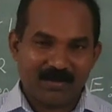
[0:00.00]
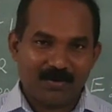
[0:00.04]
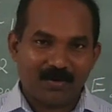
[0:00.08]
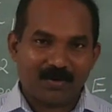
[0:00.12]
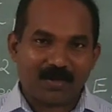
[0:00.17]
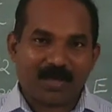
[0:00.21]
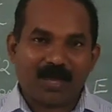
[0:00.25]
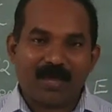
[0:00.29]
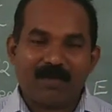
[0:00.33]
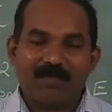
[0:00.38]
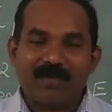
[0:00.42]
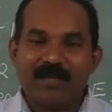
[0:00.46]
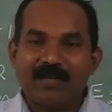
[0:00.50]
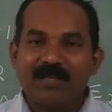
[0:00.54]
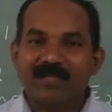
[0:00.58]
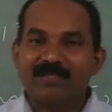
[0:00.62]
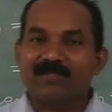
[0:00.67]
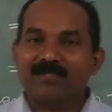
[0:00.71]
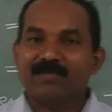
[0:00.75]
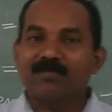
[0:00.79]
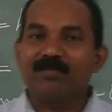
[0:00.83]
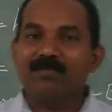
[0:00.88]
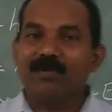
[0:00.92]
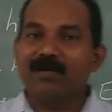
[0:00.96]
Okay, very
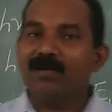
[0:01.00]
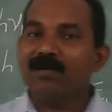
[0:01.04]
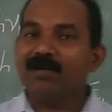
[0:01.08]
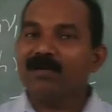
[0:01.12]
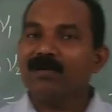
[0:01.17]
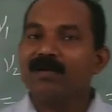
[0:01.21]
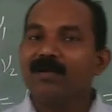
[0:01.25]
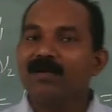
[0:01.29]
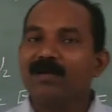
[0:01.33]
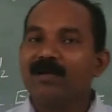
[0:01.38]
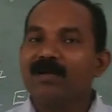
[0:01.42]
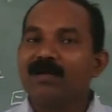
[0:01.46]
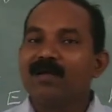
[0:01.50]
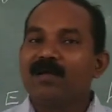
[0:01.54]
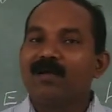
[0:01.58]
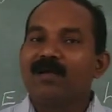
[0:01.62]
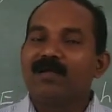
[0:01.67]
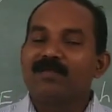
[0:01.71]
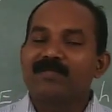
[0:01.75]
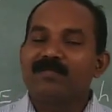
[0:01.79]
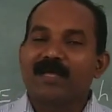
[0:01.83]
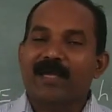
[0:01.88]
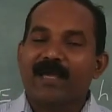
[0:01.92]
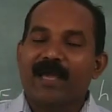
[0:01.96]
simple.
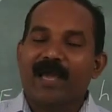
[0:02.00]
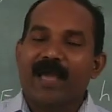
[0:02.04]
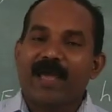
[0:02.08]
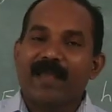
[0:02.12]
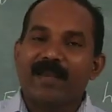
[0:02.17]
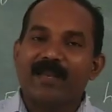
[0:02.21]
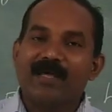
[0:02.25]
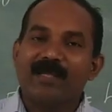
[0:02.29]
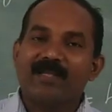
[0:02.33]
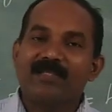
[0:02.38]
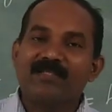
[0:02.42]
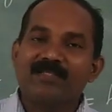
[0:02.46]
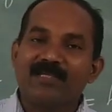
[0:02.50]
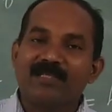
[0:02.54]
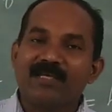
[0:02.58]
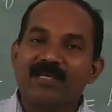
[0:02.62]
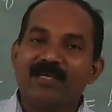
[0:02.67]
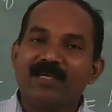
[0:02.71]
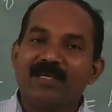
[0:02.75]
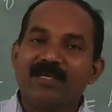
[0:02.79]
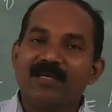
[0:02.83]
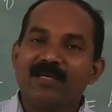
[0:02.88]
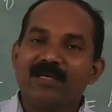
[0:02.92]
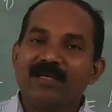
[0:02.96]
The
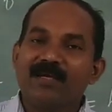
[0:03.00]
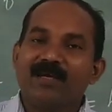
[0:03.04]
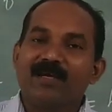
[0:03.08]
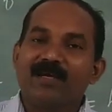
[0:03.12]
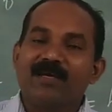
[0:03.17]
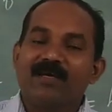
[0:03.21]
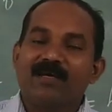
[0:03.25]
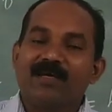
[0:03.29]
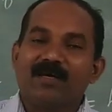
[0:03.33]
energy